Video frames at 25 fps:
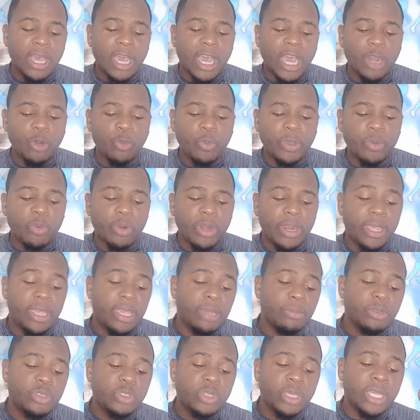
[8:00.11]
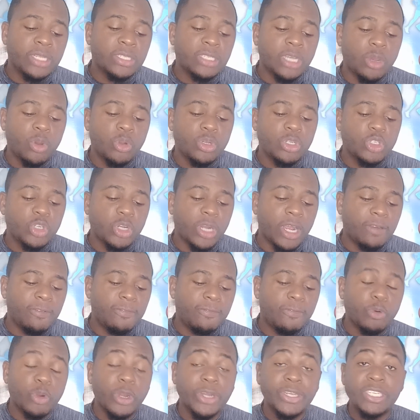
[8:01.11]
And we were able to get
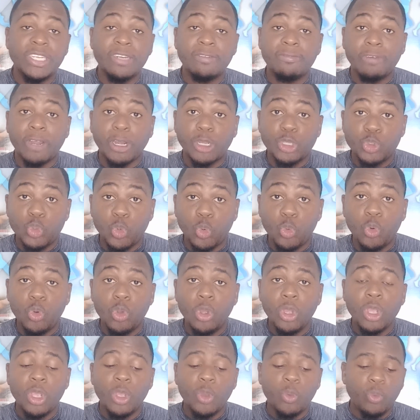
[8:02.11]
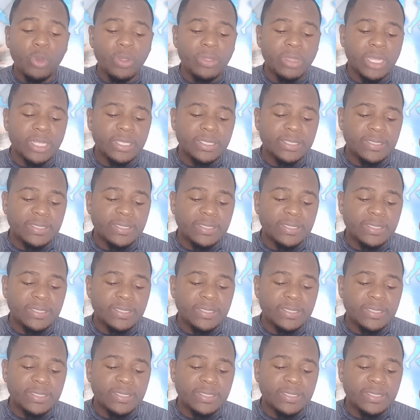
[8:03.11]
114 for 2 within